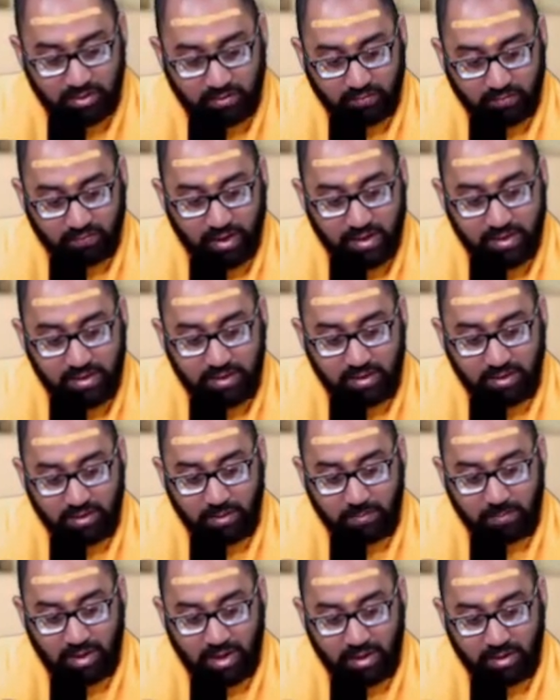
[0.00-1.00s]

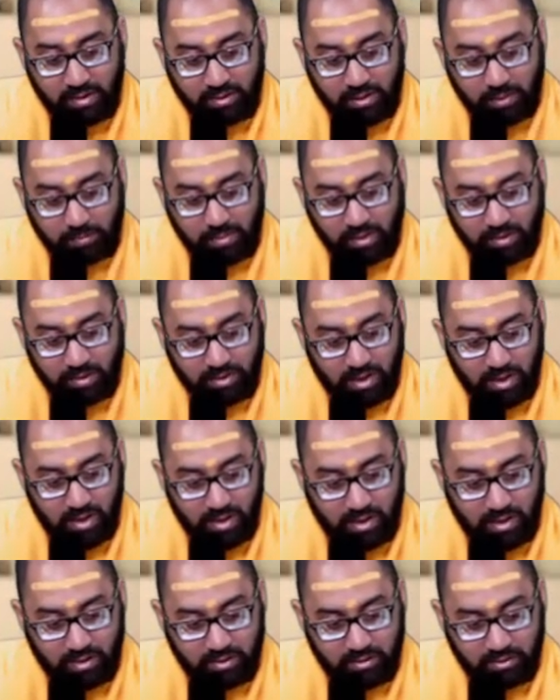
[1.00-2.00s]
Vaidika Marga
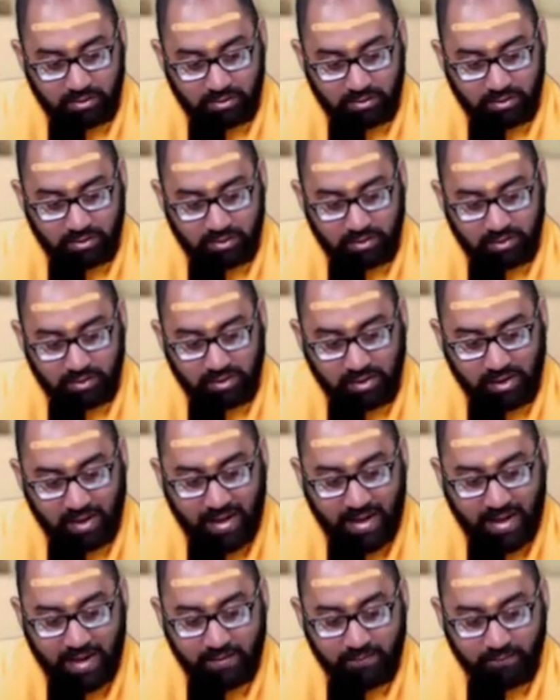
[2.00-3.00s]
Parata.
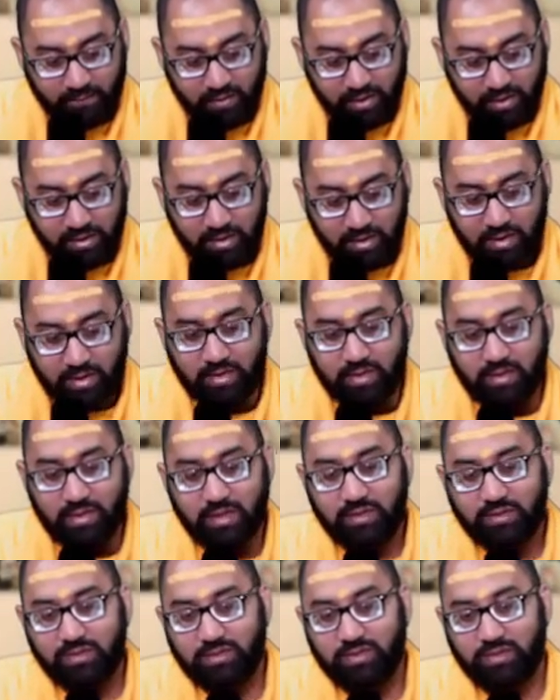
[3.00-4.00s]
Having
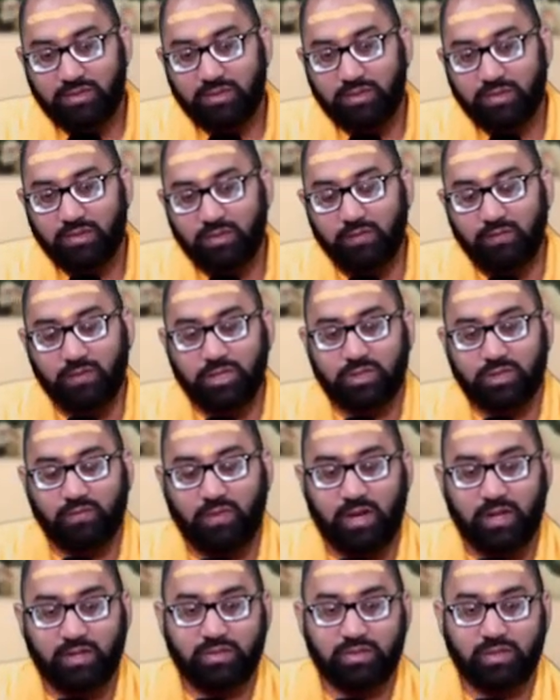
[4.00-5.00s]
this
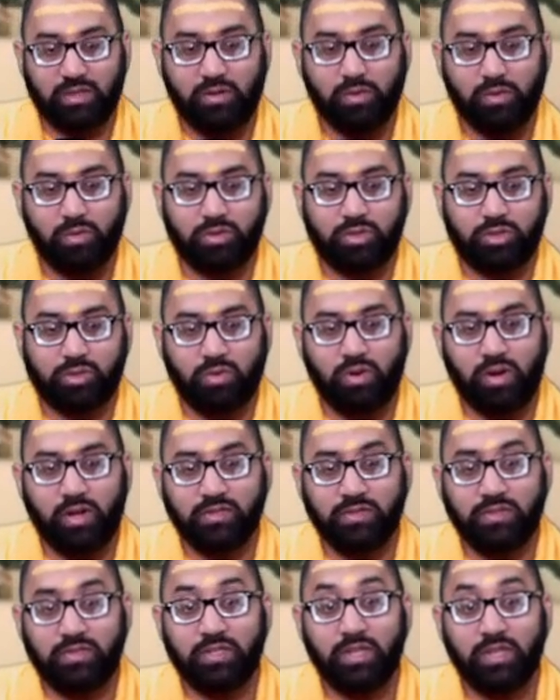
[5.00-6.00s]
Vishvasa or
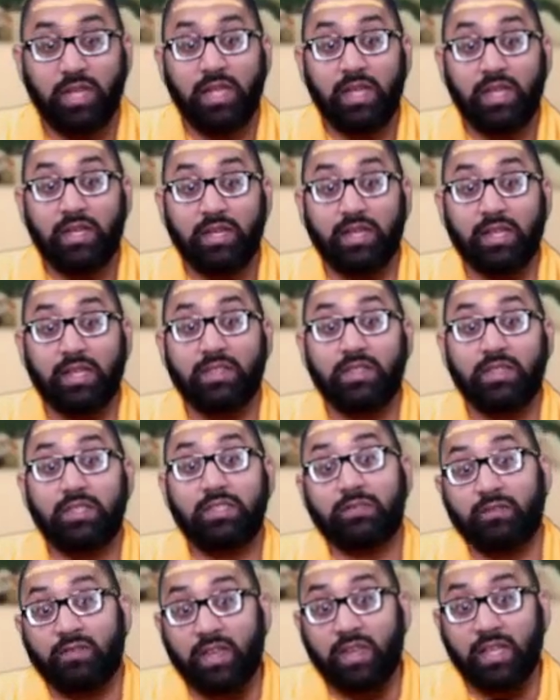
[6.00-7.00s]
trust in
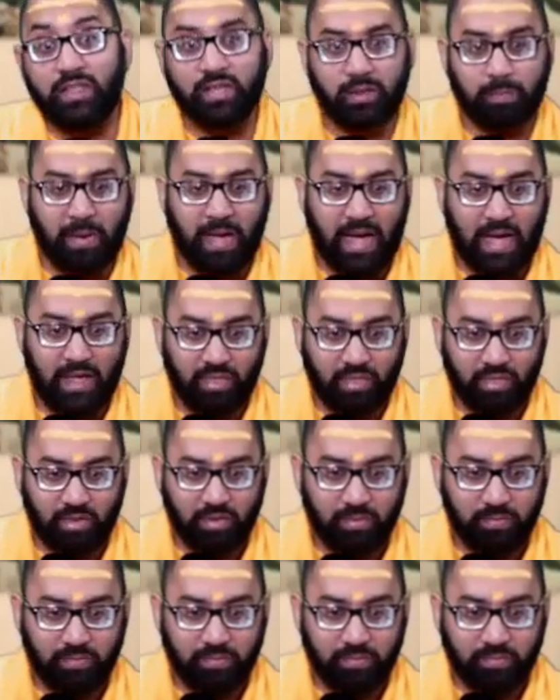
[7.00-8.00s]
this Vedic path.